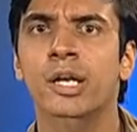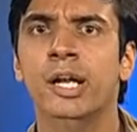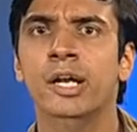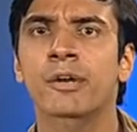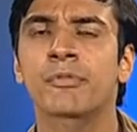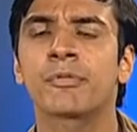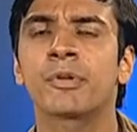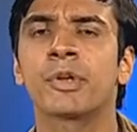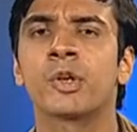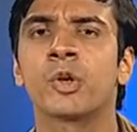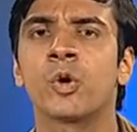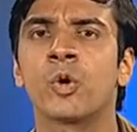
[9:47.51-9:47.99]
that
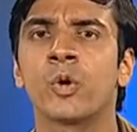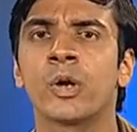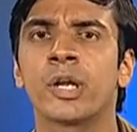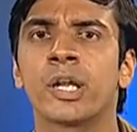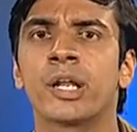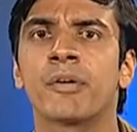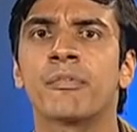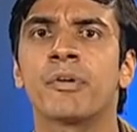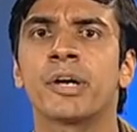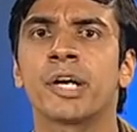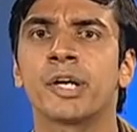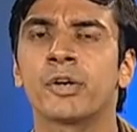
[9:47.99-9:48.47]
we know in
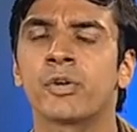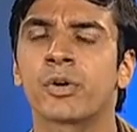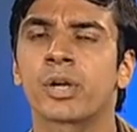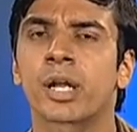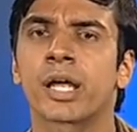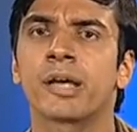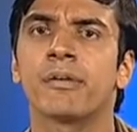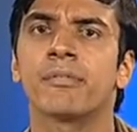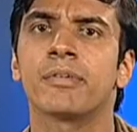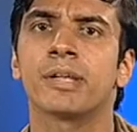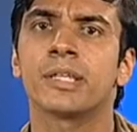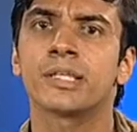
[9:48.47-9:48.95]
our day-to-day
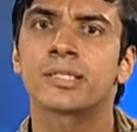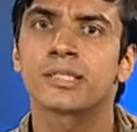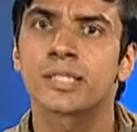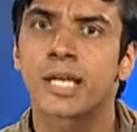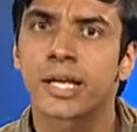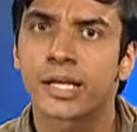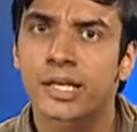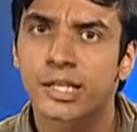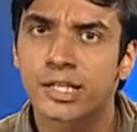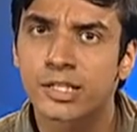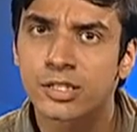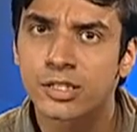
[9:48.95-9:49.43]
life,
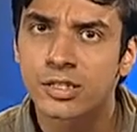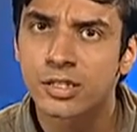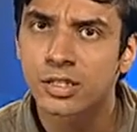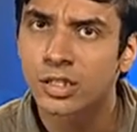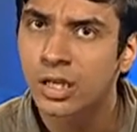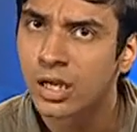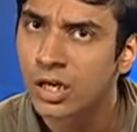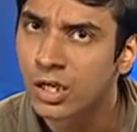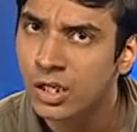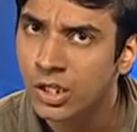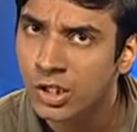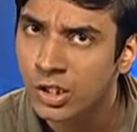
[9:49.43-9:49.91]
that is
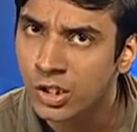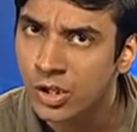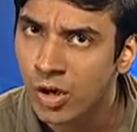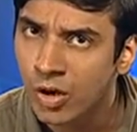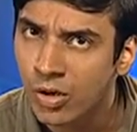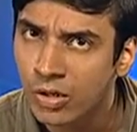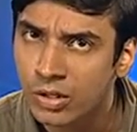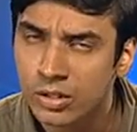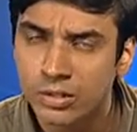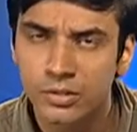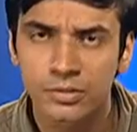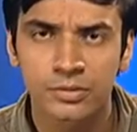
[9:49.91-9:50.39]

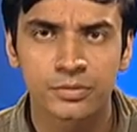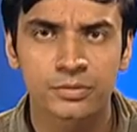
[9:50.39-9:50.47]
torque.